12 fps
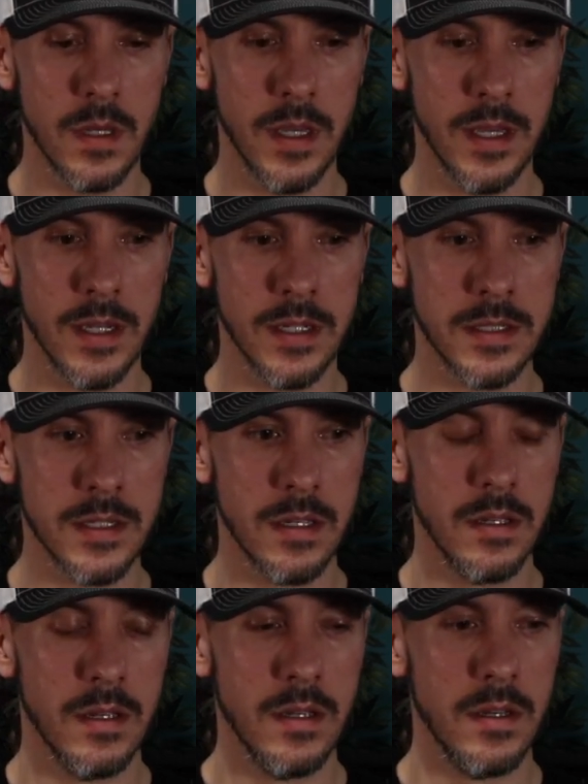and
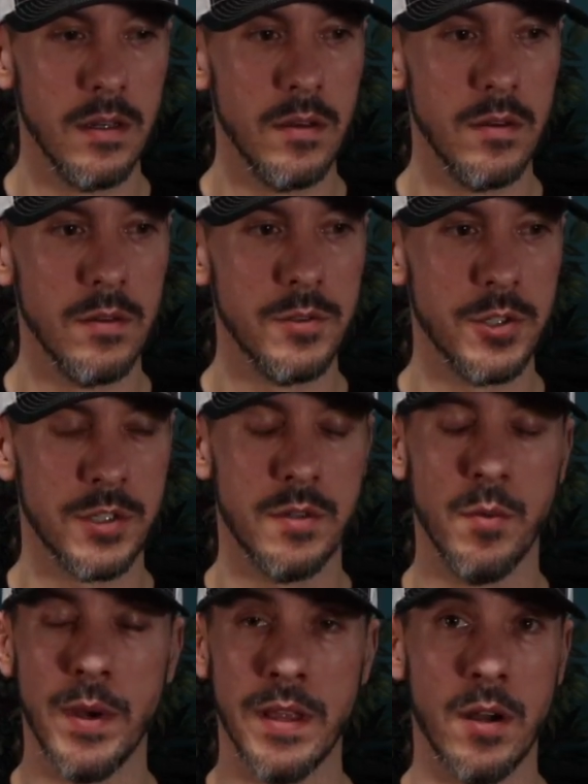just
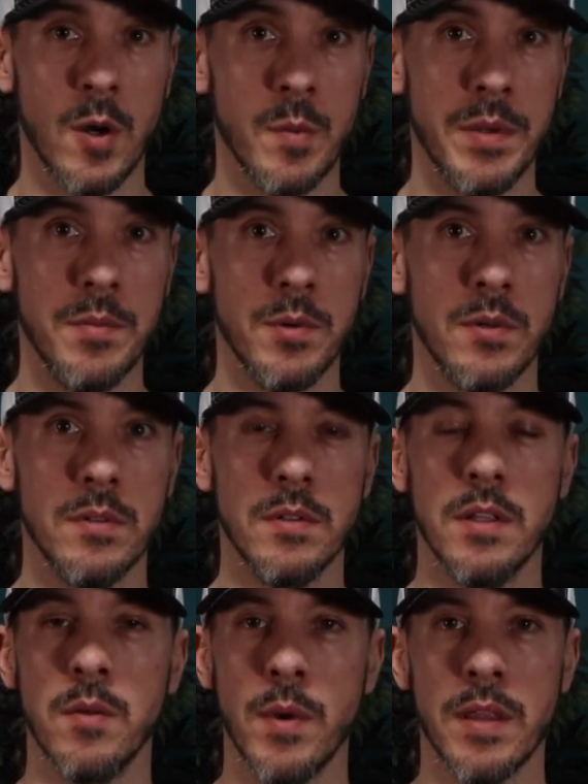the way that hurt people
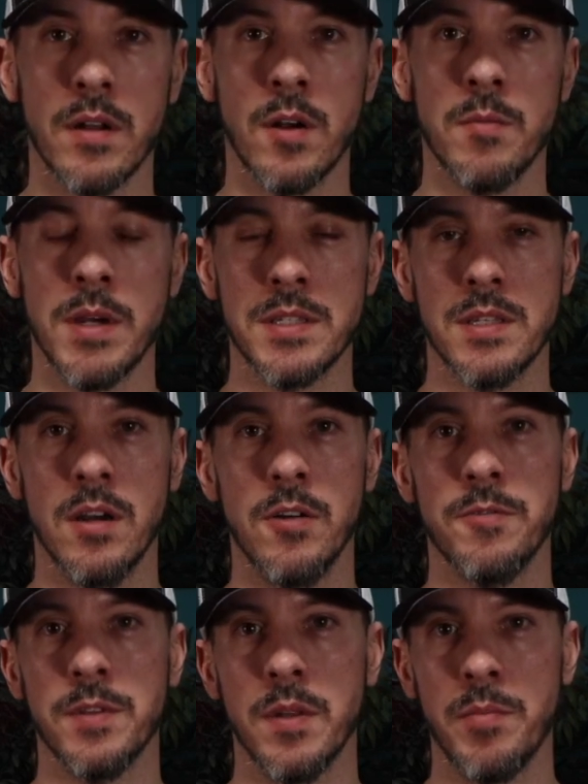and the way that it hurt
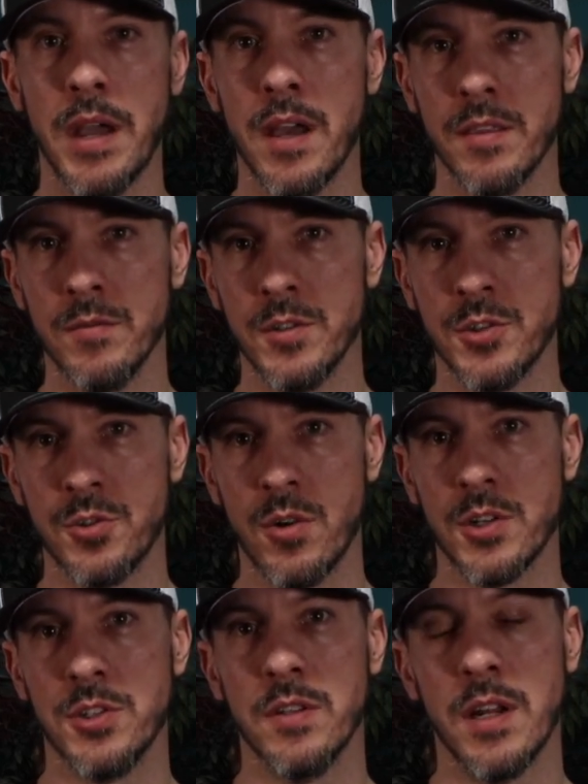myself and the path of
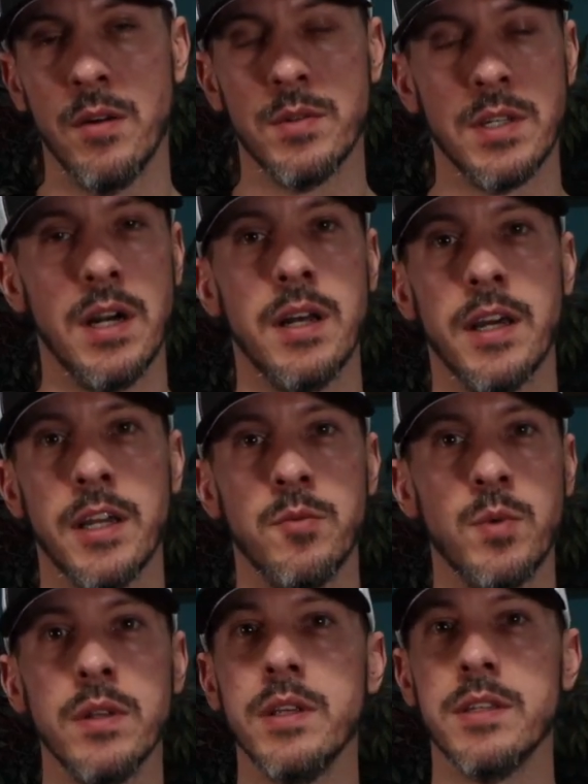destruction that I was on, I
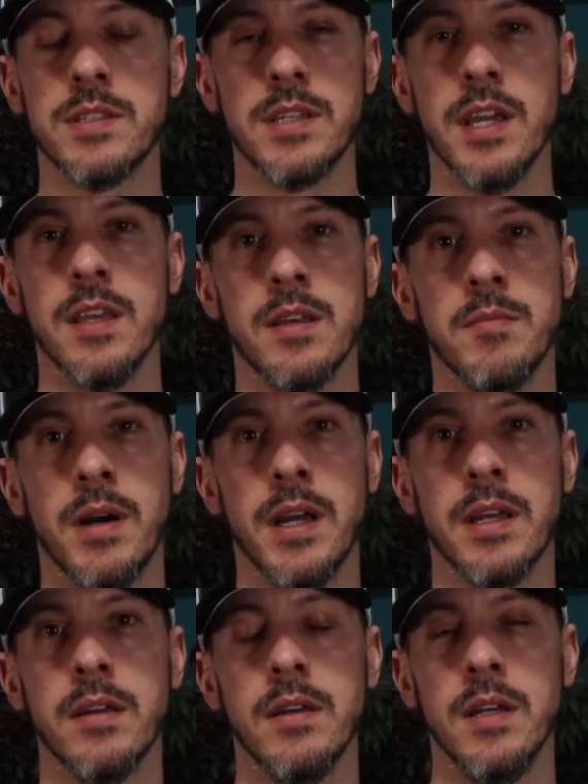could really say that
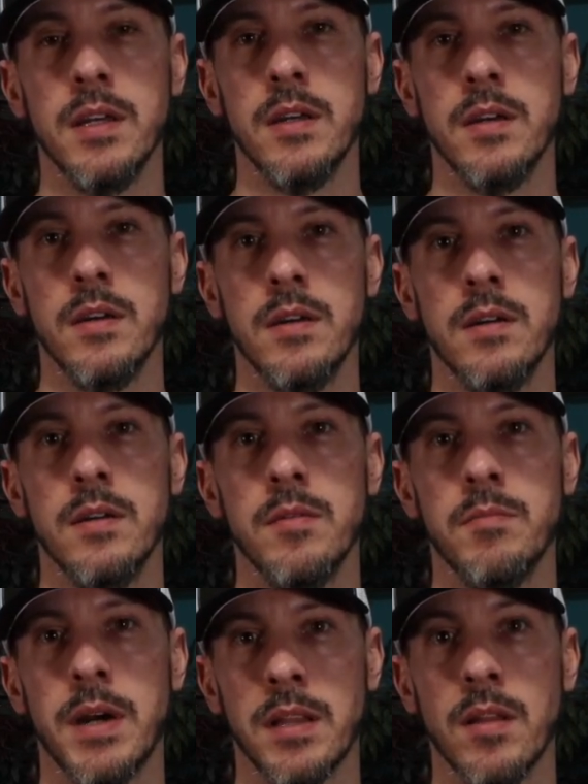my
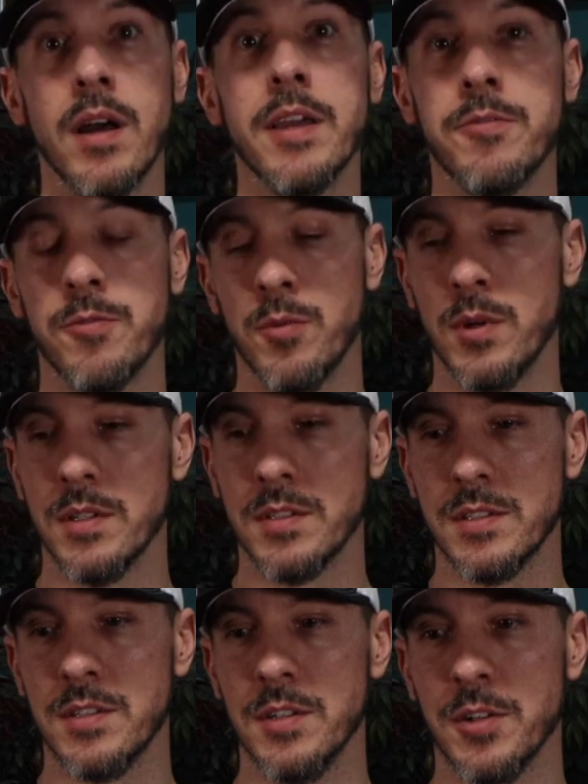life
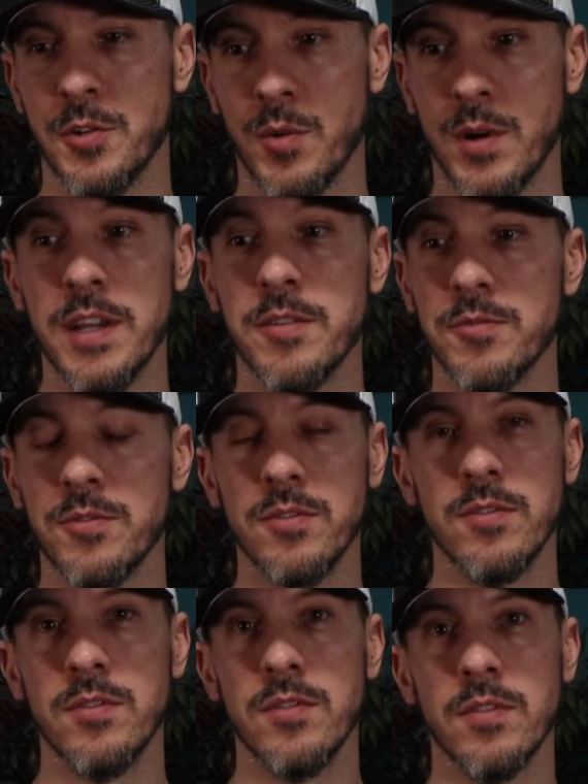was a grave,
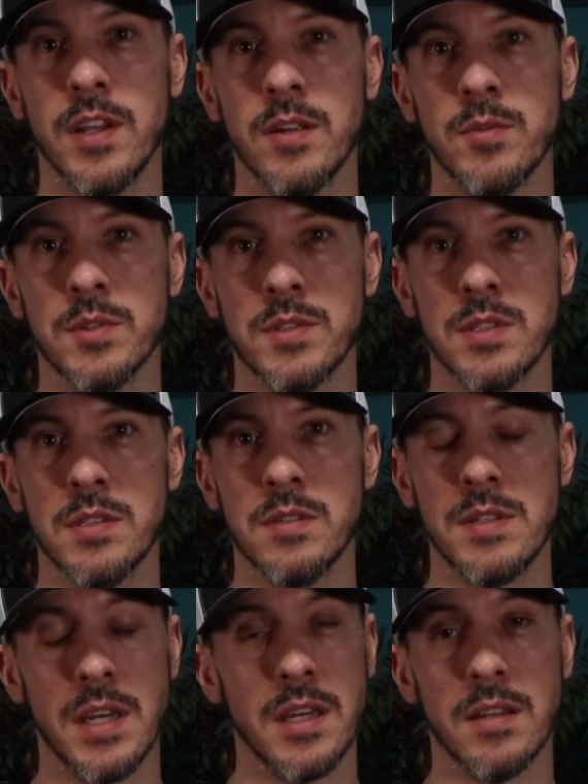that it was
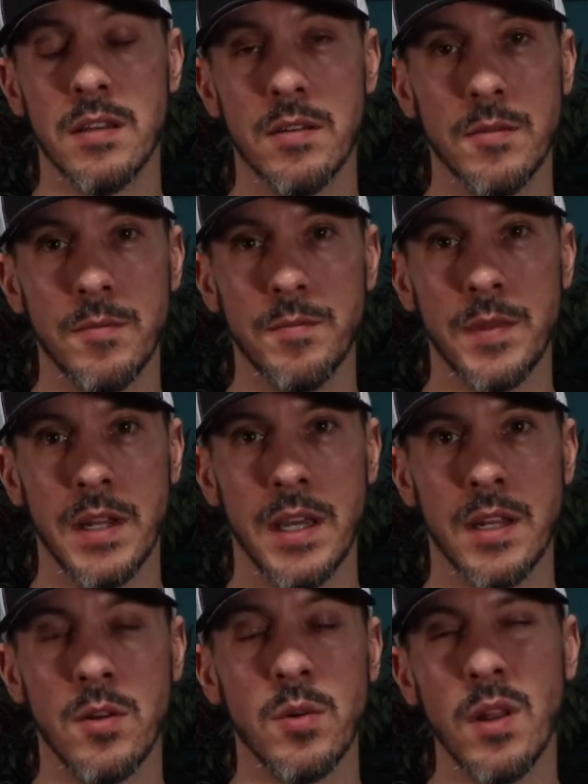dead, that I
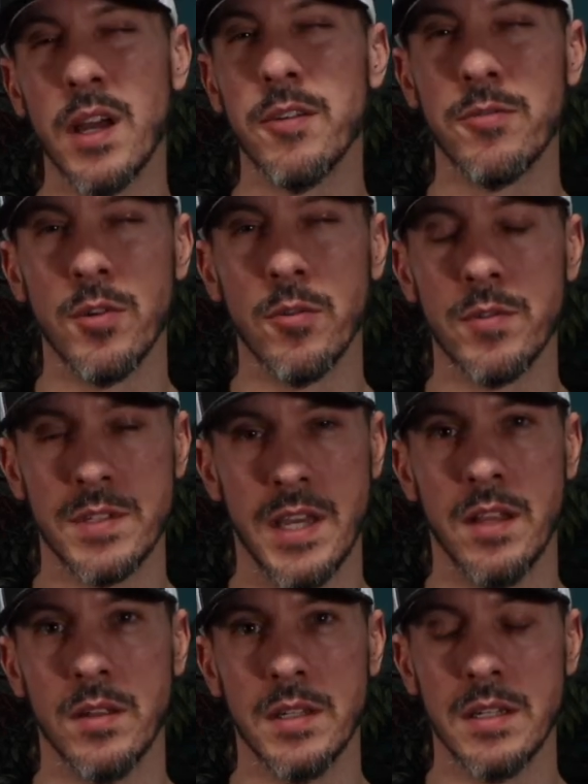had no life, no
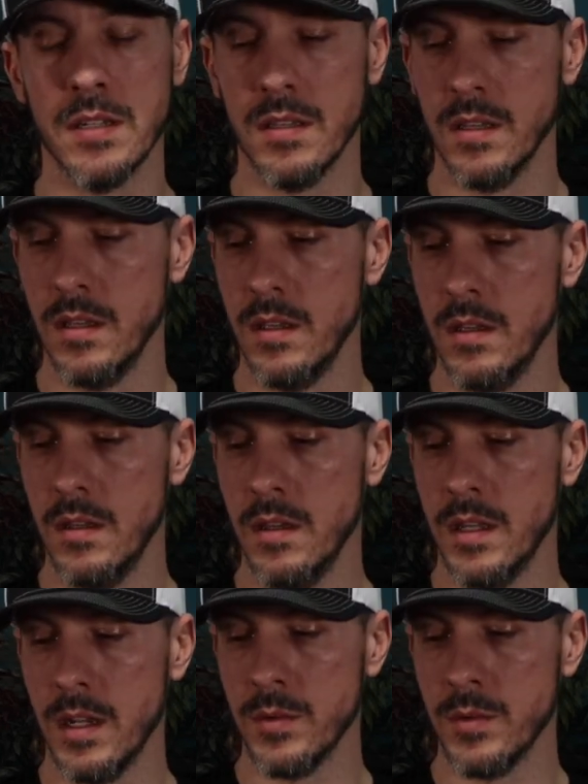vitality, and I